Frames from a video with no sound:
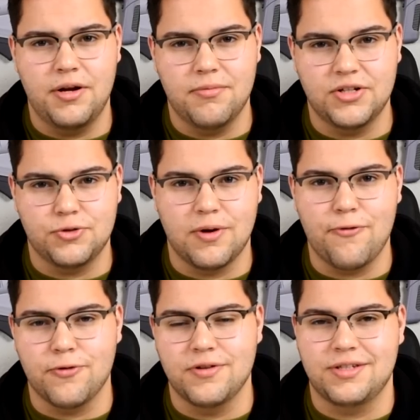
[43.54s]
Pretty much
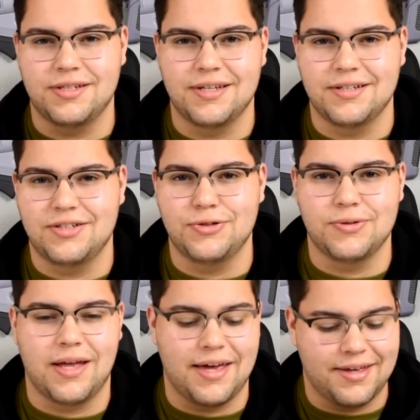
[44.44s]
referencing
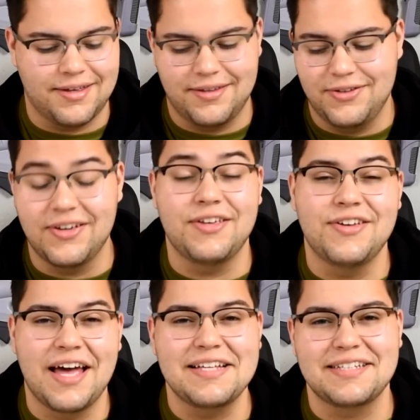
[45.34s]
to like, you,
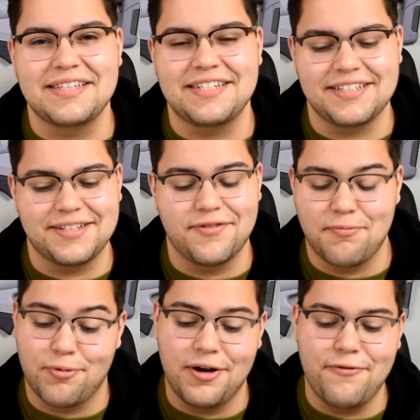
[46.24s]
you guys get the gist of
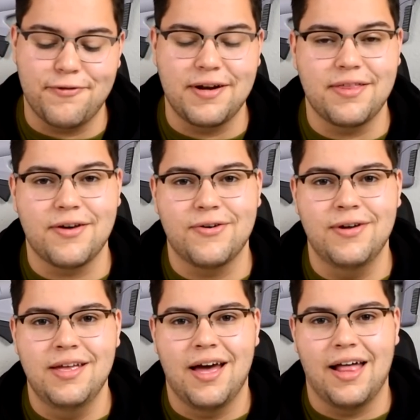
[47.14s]
it. Pretty funny
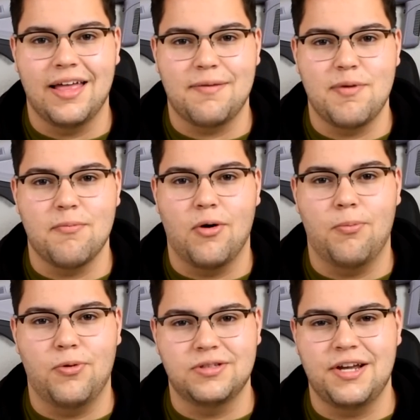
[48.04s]
though. I like Mint
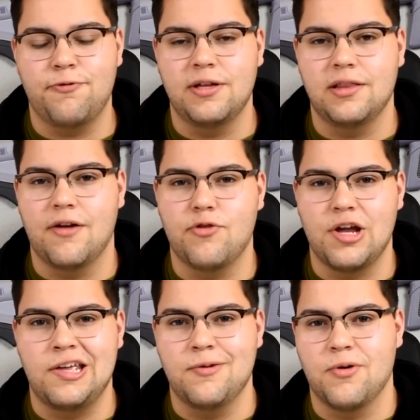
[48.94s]
Mobile. Definitely love
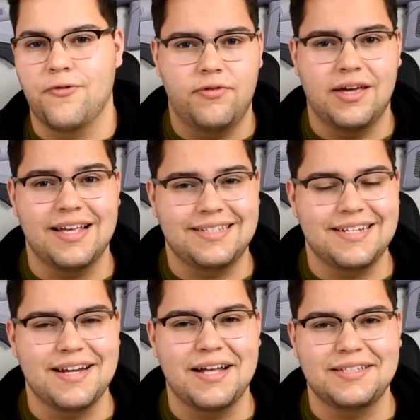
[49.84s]
their humor. If you guys
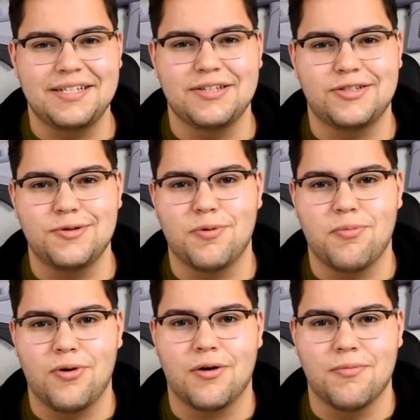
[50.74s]
did not see the Super
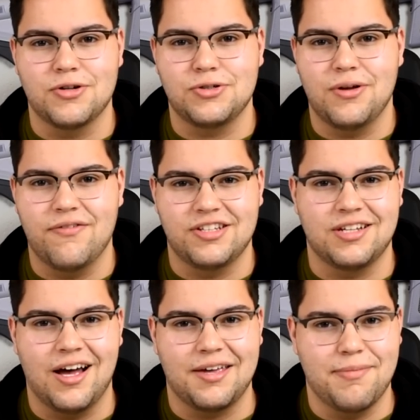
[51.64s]
Bowl commercial of the
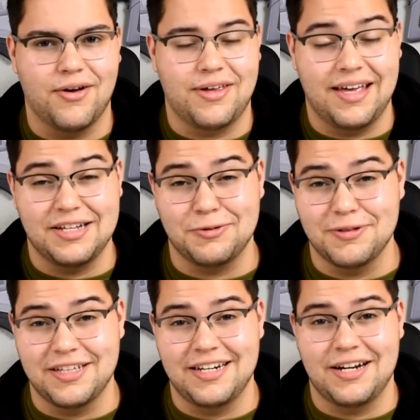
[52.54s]
soggy milk, you guys
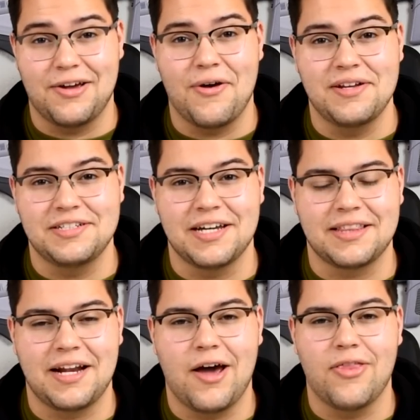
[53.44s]
really need to go ahead and check
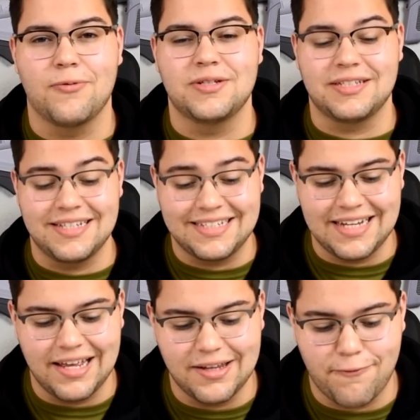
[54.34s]
that out. That was
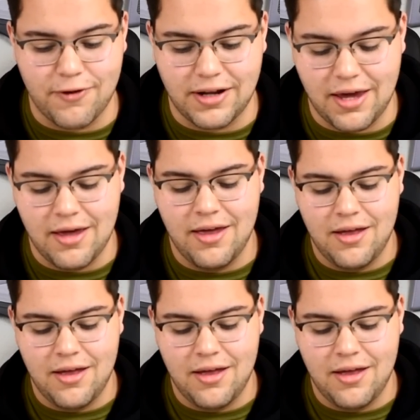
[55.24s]
insanely funny.